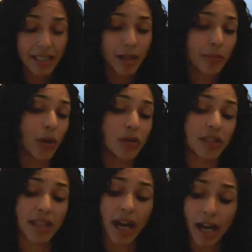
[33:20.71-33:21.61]
both
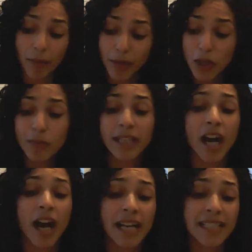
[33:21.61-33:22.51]
human
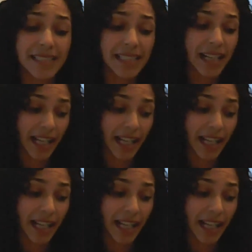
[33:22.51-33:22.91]
costs